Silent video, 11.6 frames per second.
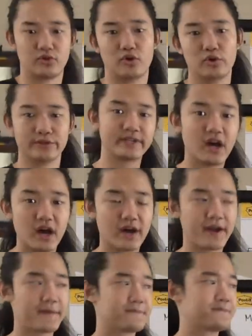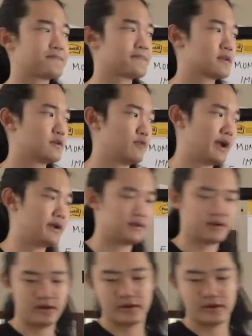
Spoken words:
the whole time, right?